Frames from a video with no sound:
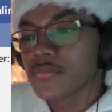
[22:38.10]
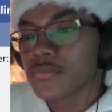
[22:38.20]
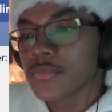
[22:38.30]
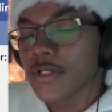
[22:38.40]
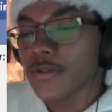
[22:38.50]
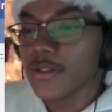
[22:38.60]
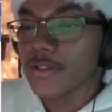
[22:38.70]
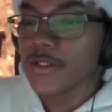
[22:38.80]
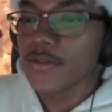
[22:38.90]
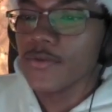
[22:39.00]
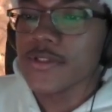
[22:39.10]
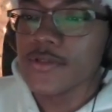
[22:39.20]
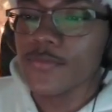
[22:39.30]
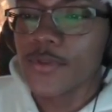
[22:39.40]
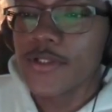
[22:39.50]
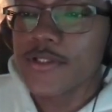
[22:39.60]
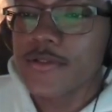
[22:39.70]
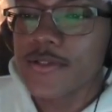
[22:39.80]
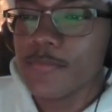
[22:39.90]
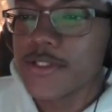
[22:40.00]
I don't like that question. What is
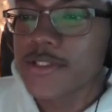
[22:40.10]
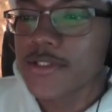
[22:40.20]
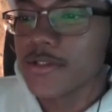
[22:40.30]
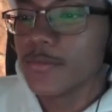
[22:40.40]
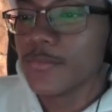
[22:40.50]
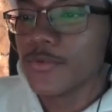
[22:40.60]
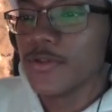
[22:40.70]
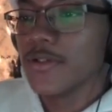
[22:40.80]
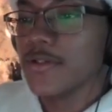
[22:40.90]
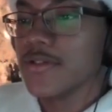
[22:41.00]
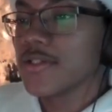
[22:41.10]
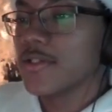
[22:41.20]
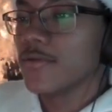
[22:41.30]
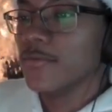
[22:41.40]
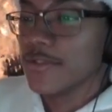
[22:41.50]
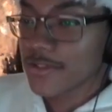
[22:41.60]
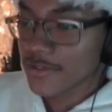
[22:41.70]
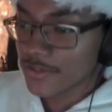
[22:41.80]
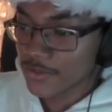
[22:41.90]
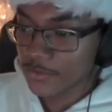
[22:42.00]
the missing number in the sequence
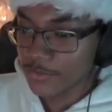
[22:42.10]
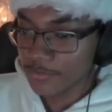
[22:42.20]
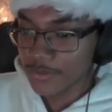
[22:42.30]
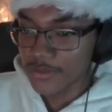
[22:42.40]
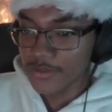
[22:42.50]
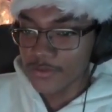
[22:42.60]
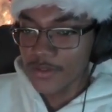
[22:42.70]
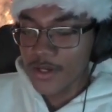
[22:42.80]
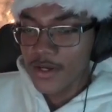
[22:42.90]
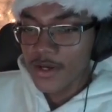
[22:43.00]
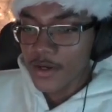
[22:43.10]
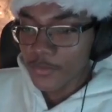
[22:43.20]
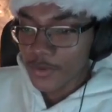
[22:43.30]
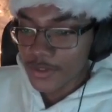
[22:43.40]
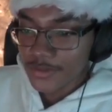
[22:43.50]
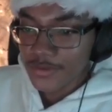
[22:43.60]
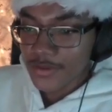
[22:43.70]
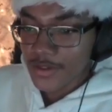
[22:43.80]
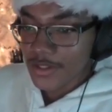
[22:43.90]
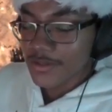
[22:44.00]
shown below? 1, 8,